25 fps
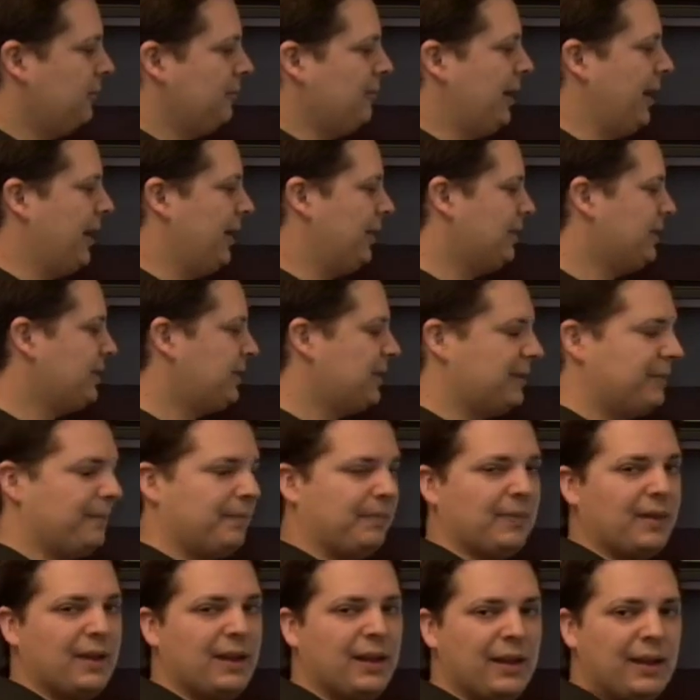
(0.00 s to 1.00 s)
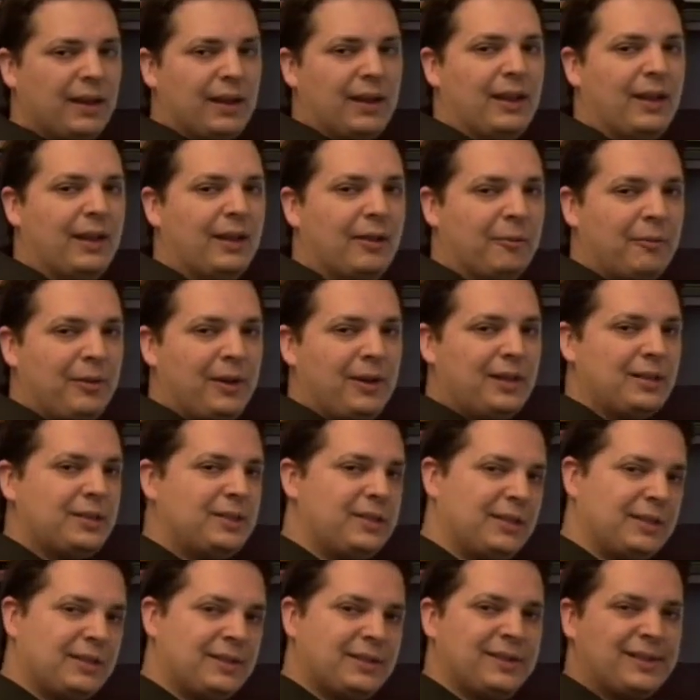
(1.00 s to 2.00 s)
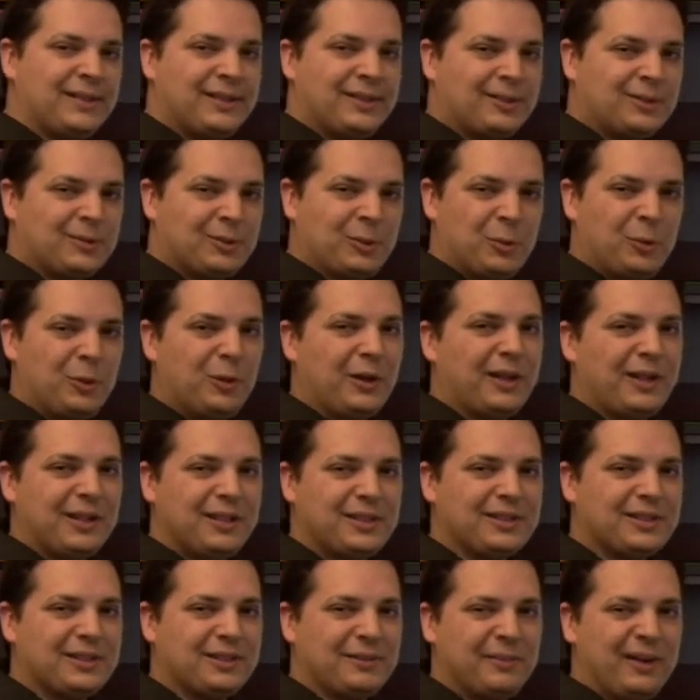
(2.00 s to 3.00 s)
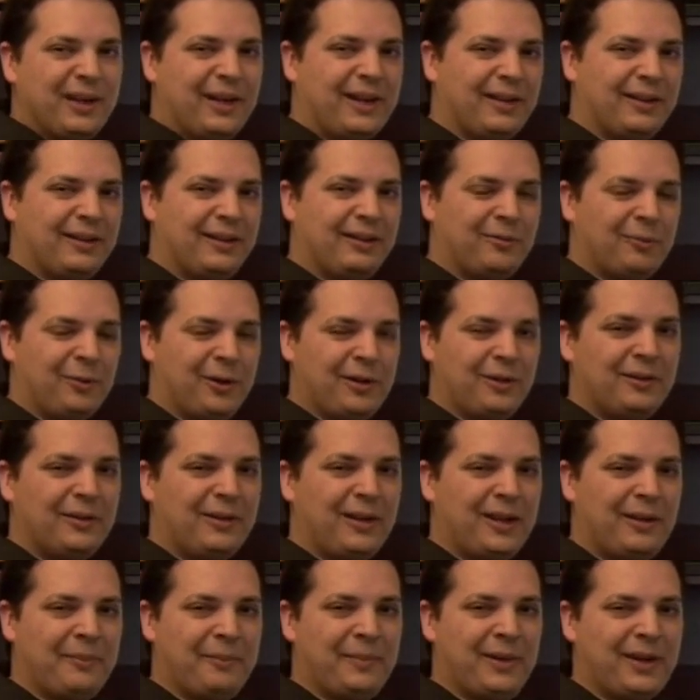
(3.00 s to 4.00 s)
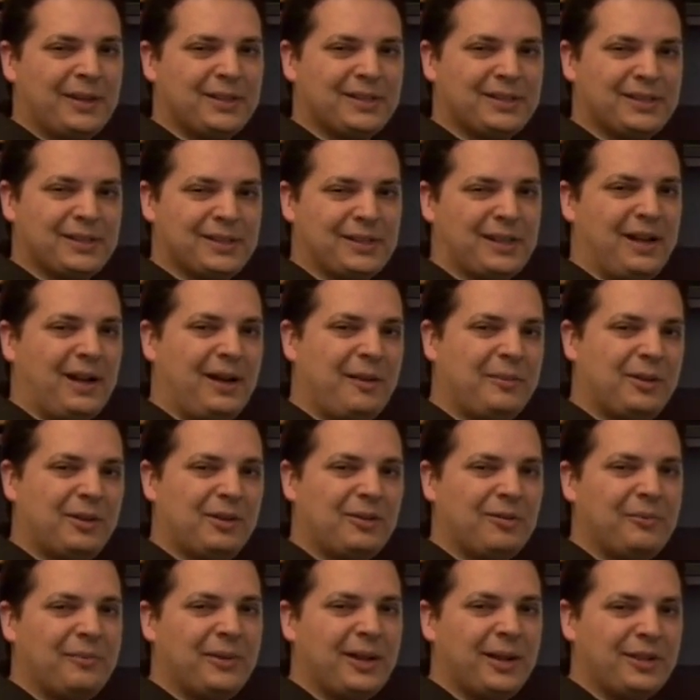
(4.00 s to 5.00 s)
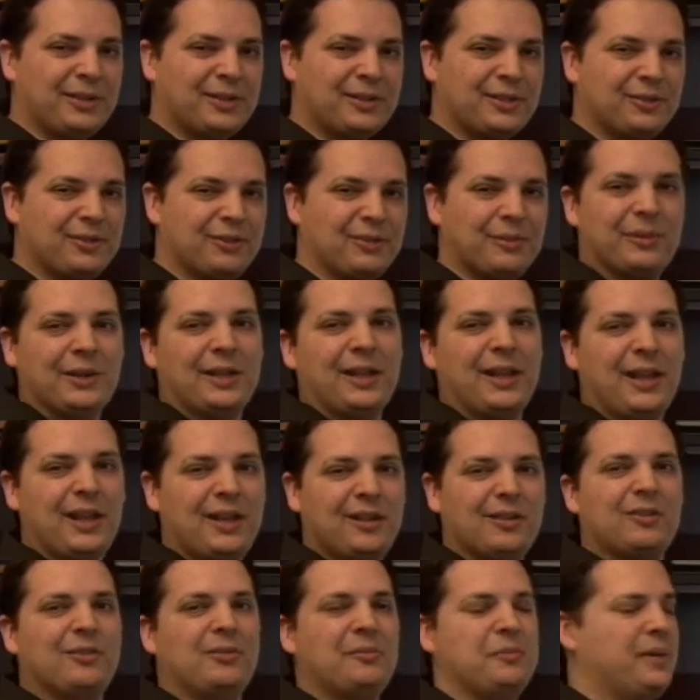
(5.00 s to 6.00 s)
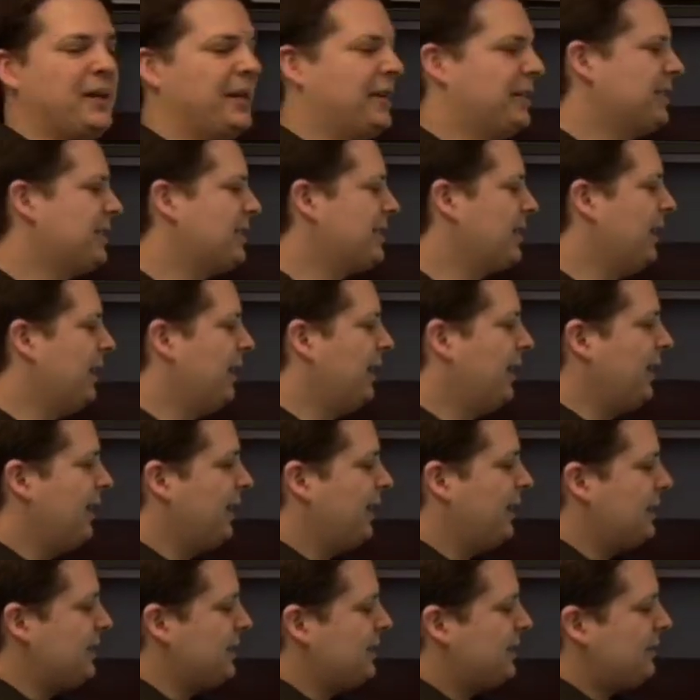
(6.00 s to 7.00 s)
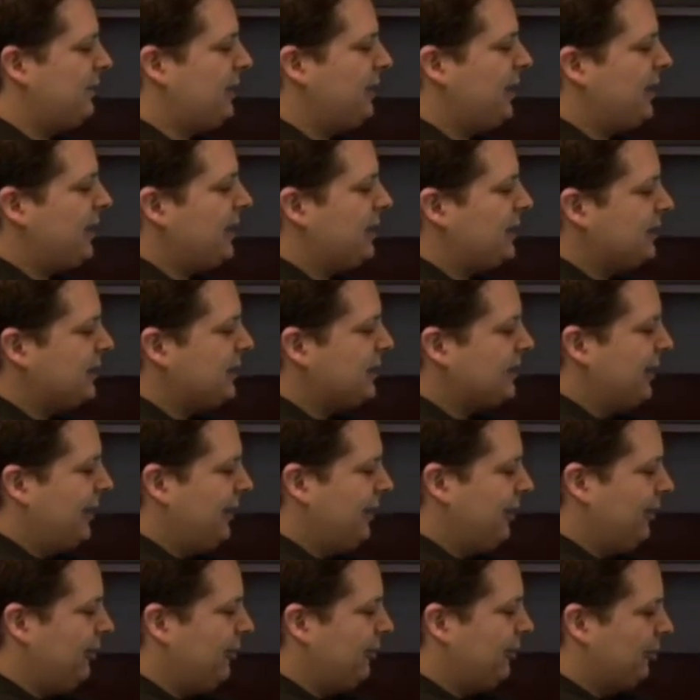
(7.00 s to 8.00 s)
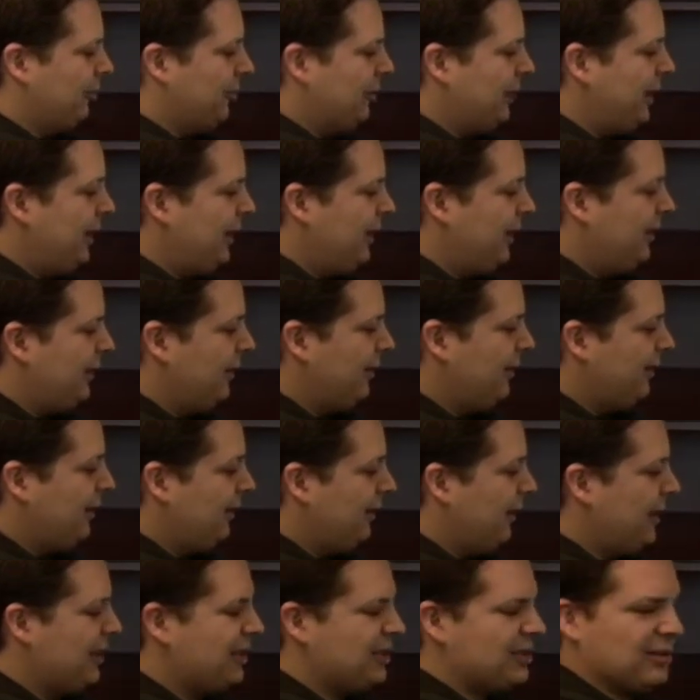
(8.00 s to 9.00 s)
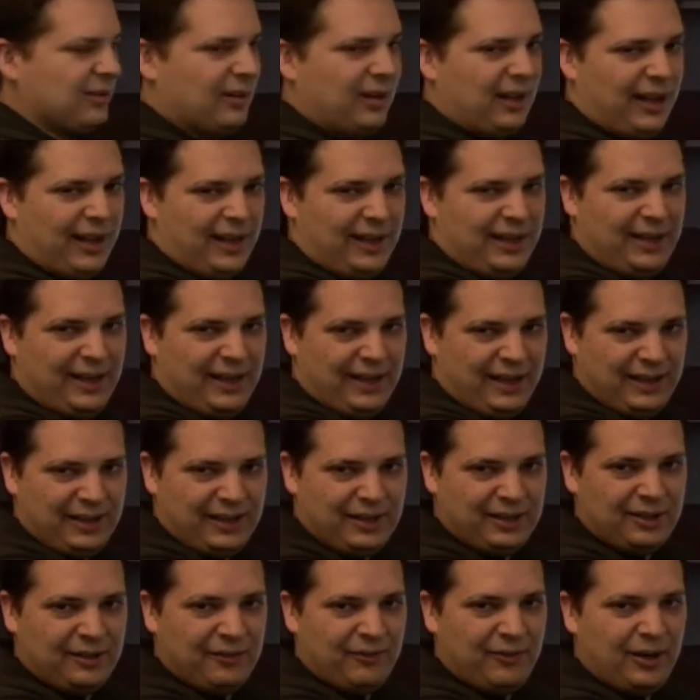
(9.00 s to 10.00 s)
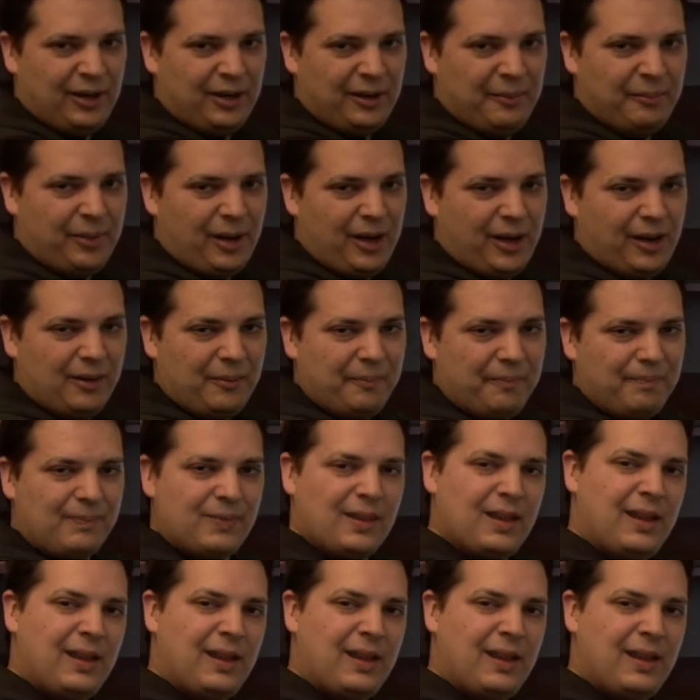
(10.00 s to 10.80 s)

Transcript: mouse. And the way that you can tell quickest about whether or not a mouse is an optical mouse or a mechanical mouse is if it has a little red laser light down here at the very bottom.